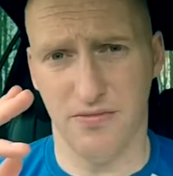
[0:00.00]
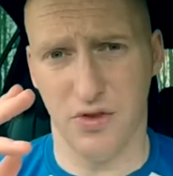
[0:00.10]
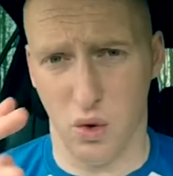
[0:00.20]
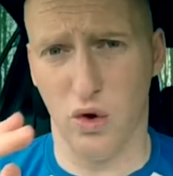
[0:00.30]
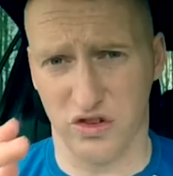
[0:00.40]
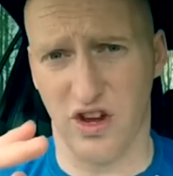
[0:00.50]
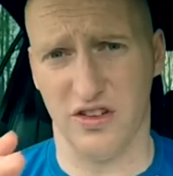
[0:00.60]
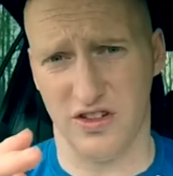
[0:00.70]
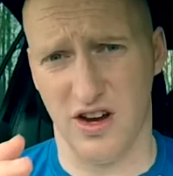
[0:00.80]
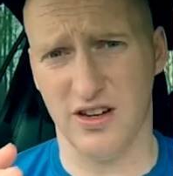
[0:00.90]
the
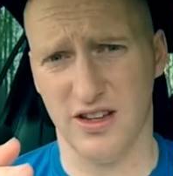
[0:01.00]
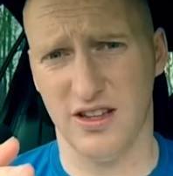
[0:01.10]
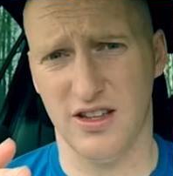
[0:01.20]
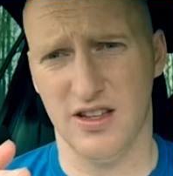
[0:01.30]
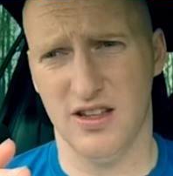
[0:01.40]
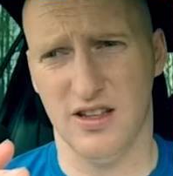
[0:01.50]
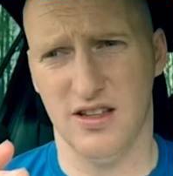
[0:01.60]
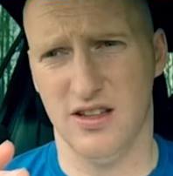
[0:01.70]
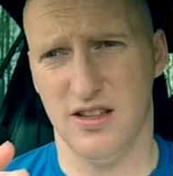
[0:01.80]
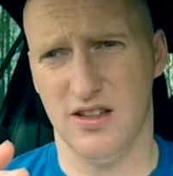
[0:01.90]
horse-sized duck,
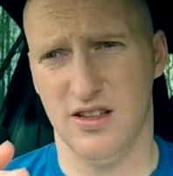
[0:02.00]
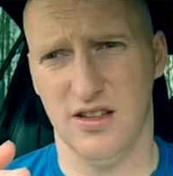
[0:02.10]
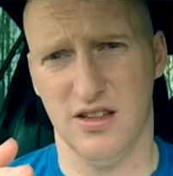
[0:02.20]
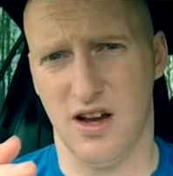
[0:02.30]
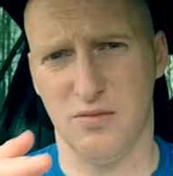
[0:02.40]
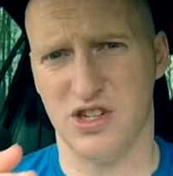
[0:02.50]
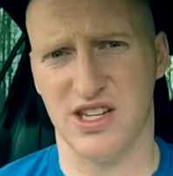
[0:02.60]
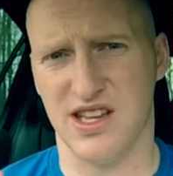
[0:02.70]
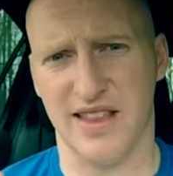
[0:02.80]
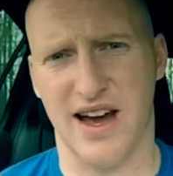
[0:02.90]
I'm just
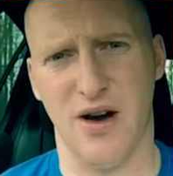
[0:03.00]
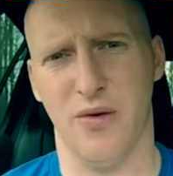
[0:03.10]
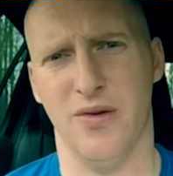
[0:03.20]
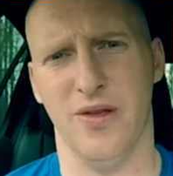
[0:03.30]
gonna take that out.